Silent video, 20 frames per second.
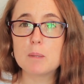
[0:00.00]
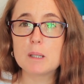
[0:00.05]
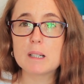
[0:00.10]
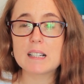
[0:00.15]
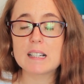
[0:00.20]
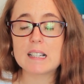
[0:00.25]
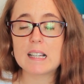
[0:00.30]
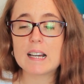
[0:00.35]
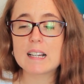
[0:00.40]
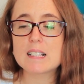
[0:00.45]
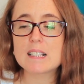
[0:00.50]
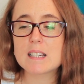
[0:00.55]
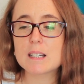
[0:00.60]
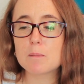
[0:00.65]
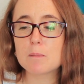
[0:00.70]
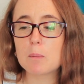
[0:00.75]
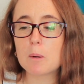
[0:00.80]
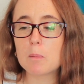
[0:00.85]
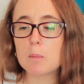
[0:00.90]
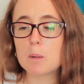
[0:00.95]

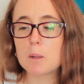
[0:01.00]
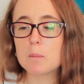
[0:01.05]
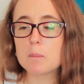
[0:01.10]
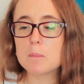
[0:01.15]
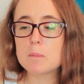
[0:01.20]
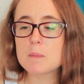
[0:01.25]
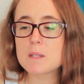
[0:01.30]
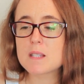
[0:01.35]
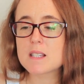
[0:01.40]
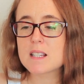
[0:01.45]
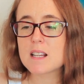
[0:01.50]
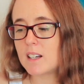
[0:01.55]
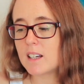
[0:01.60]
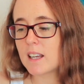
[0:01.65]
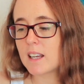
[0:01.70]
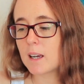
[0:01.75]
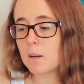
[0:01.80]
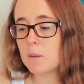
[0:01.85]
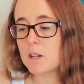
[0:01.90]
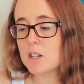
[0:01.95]
collecting problems and
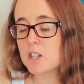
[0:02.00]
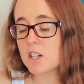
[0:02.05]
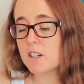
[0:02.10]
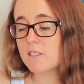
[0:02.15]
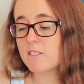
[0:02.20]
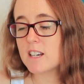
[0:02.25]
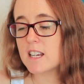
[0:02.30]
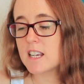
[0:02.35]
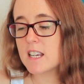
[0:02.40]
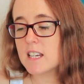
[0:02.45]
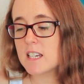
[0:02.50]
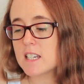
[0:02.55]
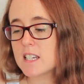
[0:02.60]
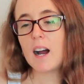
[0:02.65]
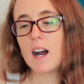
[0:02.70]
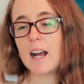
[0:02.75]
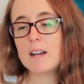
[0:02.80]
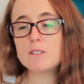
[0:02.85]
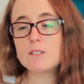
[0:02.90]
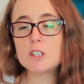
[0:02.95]
how much I read.
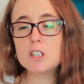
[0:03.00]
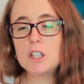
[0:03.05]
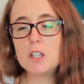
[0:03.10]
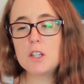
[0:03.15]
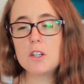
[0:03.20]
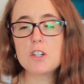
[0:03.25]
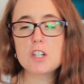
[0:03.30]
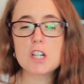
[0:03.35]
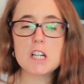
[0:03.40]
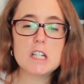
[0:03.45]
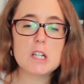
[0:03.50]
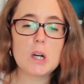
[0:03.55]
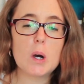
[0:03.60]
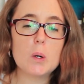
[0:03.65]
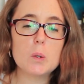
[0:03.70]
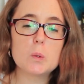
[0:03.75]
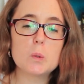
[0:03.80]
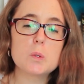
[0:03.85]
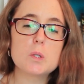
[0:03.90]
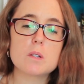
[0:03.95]
I haven't hugely
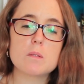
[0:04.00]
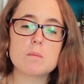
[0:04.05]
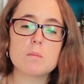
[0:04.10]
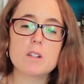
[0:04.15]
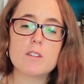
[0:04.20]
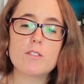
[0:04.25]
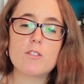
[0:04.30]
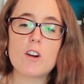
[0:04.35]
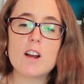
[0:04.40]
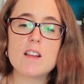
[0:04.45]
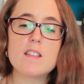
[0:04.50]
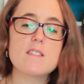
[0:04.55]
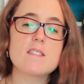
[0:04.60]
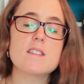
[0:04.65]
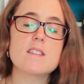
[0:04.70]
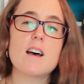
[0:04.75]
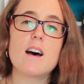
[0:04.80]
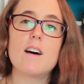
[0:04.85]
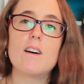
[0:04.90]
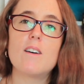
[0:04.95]
told my
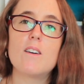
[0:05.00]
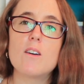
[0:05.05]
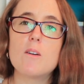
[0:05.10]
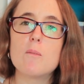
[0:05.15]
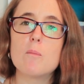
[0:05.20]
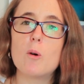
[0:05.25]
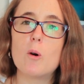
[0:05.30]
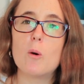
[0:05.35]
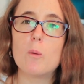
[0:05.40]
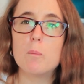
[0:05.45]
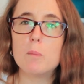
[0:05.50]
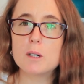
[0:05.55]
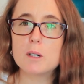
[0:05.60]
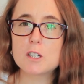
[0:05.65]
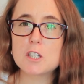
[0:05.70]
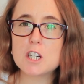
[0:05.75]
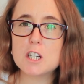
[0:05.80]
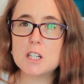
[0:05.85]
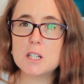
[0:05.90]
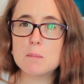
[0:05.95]
friends that I'm on
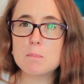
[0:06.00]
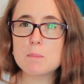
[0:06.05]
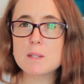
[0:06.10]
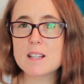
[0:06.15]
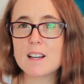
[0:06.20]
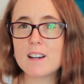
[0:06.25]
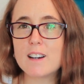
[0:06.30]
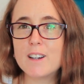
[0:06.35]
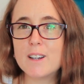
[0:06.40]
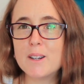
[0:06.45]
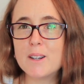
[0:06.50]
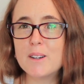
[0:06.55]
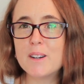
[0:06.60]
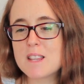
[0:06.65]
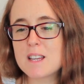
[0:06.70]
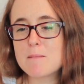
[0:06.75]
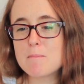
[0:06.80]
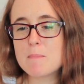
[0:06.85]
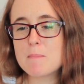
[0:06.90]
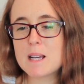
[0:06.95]
BookTube, so
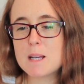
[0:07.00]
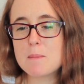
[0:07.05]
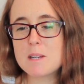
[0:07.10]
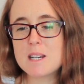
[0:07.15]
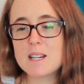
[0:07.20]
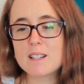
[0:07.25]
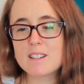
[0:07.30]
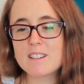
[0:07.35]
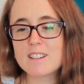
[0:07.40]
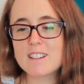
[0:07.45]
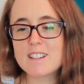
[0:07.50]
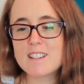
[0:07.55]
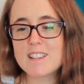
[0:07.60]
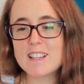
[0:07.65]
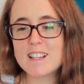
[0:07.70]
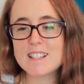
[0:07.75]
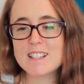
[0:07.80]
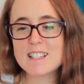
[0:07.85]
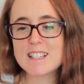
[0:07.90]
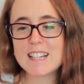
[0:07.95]
they maybe don't know the
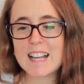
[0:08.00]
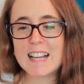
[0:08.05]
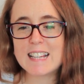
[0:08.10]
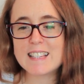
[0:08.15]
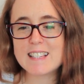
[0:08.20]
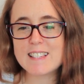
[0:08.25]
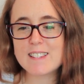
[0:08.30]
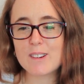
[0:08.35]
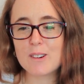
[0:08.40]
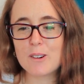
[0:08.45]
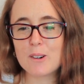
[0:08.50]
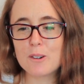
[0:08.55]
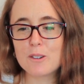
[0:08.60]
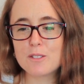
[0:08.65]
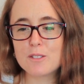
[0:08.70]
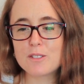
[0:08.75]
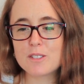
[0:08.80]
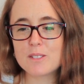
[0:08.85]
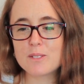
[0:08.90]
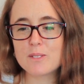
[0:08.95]
extent
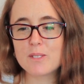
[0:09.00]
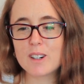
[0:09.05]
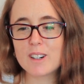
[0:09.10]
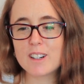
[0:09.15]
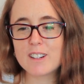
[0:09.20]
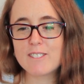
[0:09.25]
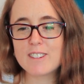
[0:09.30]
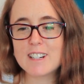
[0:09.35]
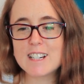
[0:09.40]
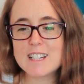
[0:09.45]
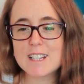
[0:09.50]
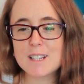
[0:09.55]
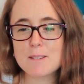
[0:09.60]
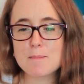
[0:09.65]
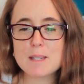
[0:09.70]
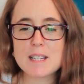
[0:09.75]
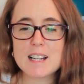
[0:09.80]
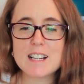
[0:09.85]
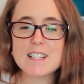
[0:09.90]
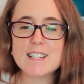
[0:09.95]
of my reading
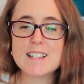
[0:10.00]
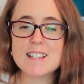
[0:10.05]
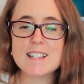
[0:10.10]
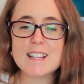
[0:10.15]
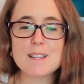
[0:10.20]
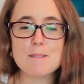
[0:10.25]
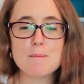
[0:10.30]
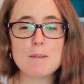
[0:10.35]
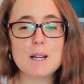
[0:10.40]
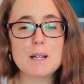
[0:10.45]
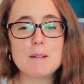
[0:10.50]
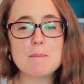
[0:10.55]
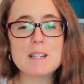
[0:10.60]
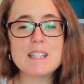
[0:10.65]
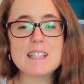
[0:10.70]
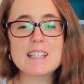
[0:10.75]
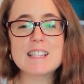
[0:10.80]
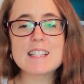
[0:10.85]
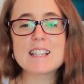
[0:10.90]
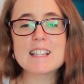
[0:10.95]
obsessions at the
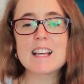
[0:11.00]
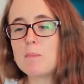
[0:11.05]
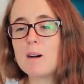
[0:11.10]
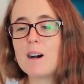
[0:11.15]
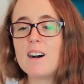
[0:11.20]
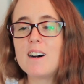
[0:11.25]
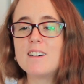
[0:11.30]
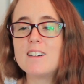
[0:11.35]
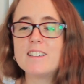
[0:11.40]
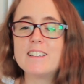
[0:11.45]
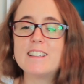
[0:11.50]
moment, but